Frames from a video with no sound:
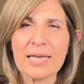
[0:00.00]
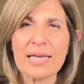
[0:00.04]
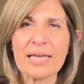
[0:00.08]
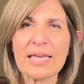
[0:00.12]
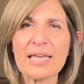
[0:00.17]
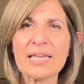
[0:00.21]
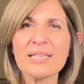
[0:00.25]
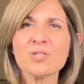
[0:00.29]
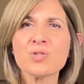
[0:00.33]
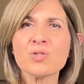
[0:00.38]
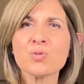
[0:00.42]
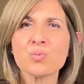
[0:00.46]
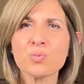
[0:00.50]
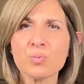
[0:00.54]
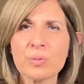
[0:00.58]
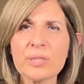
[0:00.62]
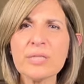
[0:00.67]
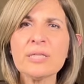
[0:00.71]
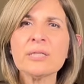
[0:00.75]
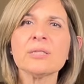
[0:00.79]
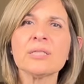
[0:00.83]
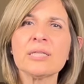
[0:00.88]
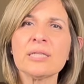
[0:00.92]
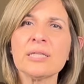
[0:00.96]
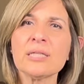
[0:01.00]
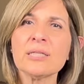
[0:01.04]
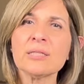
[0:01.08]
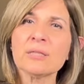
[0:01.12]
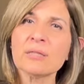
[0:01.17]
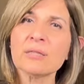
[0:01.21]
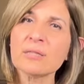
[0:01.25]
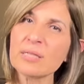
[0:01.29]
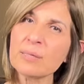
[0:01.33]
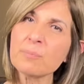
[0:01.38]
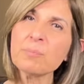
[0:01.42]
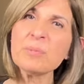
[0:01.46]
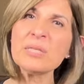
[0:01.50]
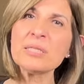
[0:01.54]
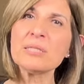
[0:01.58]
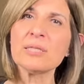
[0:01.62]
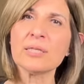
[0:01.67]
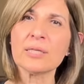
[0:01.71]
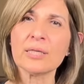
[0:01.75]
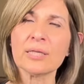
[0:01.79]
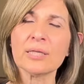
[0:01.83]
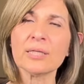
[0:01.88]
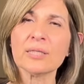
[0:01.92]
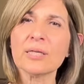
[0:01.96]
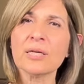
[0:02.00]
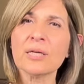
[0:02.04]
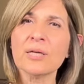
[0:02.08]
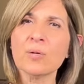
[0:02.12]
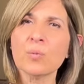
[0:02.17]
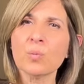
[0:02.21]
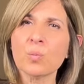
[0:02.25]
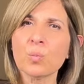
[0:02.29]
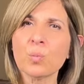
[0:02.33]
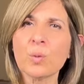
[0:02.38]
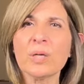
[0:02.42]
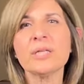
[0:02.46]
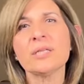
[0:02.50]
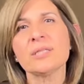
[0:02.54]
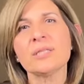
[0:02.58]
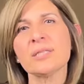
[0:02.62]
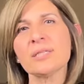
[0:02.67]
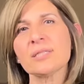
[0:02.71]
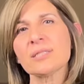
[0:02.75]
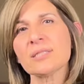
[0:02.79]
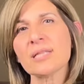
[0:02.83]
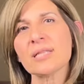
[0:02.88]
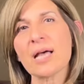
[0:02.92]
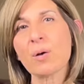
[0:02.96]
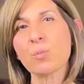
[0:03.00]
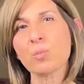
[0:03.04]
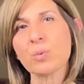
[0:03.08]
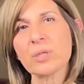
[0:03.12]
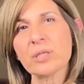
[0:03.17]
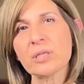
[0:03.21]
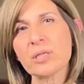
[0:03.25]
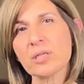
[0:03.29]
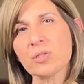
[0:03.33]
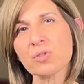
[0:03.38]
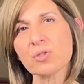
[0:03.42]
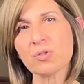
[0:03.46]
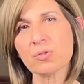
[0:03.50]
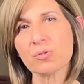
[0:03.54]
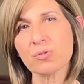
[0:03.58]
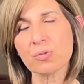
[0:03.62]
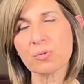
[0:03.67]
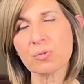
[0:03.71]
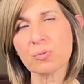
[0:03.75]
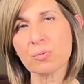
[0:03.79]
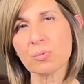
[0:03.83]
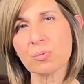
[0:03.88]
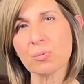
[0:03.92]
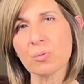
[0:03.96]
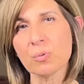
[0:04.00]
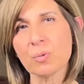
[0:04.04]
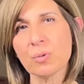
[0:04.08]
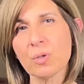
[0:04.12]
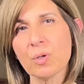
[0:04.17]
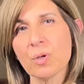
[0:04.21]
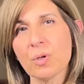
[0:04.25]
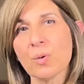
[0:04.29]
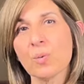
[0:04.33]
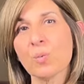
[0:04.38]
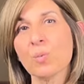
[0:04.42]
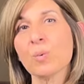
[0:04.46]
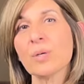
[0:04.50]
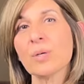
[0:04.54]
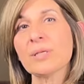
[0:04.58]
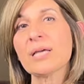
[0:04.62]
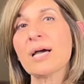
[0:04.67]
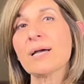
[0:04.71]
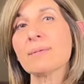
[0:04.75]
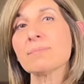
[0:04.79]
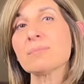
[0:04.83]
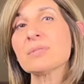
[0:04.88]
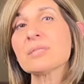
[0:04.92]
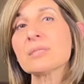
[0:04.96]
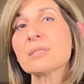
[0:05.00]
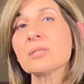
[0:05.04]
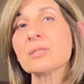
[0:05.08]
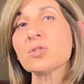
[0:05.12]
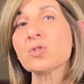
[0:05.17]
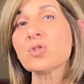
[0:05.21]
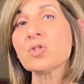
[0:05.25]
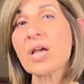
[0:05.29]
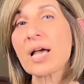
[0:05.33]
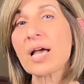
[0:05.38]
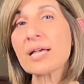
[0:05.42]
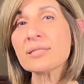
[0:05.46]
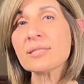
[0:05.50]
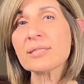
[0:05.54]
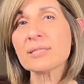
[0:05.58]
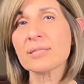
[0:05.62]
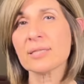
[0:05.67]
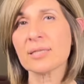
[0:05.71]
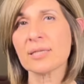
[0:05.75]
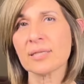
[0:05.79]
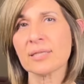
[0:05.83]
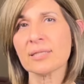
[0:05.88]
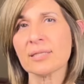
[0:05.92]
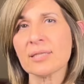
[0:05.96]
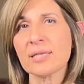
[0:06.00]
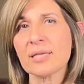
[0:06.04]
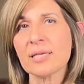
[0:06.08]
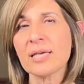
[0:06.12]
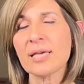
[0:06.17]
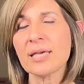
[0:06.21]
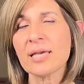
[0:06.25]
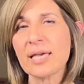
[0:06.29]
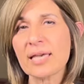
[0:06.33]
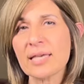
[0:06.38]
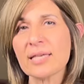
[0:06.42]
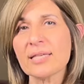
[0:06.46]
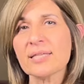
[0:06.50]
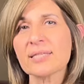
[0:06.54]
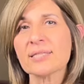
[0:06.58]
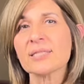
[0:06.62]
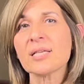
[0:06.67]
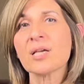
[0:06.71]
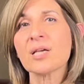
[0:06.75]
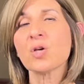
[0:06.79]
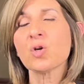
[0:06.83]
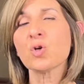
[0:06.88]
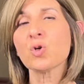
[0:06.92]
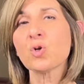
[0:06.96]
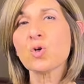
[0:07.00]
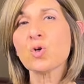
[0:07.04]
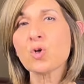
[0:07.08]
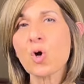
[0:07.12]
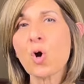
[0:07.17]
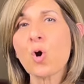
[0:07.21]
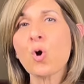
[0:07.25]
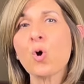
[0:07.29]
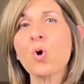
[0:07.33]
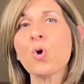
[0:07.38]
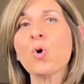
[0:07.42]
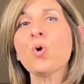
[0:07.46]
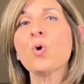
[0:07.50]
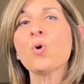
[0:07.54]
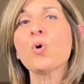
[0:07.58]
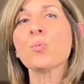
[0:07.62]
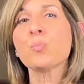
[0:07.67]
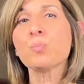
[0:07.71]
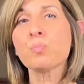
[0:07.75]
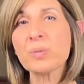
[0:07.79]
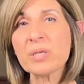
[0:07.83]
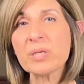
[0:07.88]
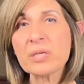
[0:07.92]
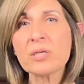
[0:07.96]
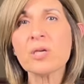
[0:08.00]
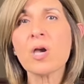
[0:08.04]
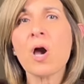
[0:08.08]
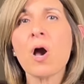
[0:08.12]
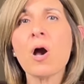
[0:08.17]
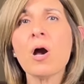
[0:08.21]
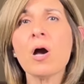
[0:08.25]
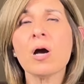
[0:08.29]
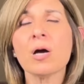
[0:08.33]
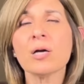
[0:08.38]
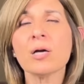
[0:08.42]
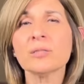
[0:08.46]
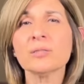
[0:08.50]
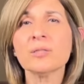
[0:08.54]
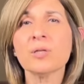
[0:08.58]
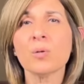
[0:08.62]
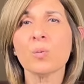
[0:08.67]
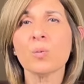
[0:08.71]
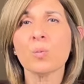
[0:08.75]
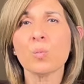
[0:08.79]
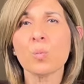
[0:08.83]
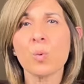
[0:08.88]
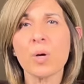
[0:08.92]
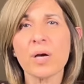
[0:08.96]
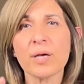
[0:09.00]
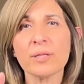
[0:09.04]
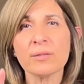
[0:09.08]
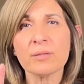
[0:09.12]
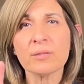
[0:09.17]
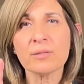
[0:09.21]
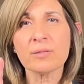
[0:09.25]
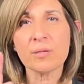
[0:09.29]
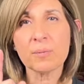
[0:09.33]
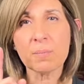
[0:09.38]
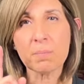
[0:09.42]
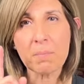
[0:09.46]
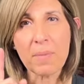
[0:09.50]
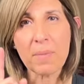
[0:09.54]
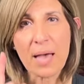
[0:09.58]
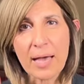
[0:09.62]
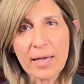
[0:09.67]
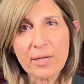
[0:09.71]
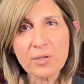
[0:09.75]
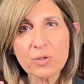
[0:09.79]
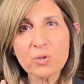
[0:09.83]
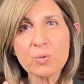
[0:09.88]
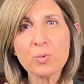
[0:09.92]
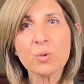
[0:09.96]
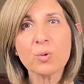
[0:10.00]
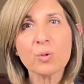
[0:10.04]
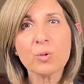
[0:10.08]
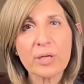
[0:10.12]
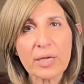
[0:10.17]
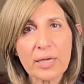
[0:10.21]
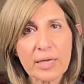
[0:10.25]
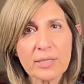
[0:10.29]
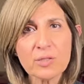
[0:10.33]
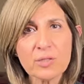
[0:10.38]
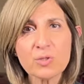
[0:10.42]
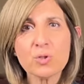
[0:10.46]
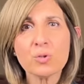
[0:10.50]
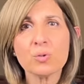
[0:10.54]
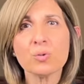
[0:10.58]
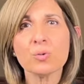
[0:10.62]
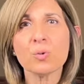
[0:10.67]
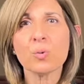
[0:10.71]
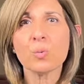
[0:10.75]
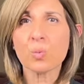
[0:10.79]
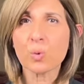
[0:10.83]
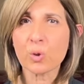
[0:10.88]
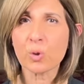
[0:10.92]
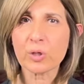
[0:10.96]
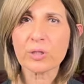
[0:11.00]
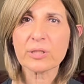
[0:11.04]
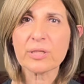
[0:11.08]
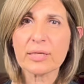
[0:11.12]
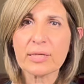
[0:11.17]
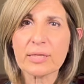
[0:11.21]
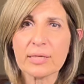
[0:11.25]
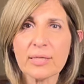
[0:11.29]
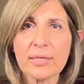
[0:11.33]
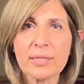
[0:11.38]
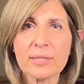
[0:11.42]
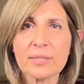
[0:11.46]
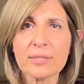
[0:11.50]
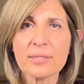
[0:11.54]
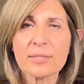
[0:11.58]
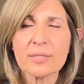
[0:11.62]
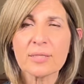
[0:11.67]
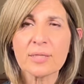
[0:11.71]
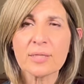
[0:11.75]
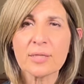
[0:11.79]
is really limiting what it is that we need to do. What I'm suggesting is go beyond what the manual internal work is